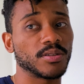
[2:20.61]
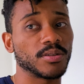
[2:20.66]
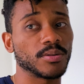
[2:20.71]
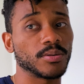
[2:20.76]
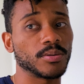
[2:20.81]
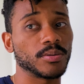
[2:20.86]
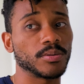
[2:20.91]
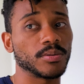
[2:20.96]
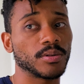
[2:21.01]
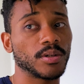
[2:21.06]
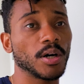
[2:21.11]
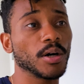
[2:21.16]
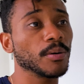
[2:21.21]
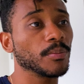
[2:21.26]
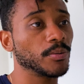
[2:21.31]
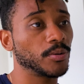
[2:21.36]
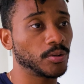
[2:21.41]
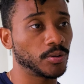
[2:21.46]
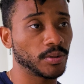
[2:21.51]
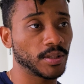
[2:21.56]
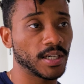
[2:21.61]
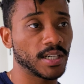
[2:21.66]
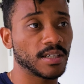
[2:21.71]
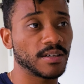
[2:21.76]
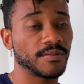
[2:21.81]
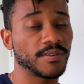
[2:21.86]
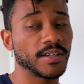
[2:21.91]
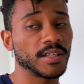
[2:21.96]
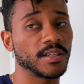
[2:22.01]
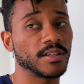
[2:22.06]
to cope through that
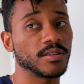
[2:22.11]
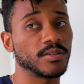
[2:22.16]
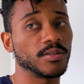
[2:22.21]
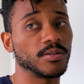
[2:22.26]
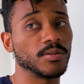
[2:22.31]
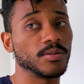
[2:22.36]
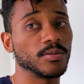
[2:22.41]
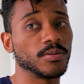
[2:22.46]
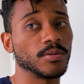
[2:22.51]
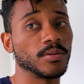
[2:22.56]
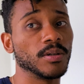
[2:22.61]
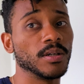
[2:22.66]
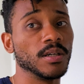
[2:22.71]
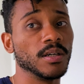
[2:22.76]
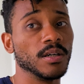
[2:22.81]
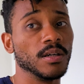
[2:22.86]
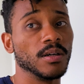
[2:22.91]
and finding new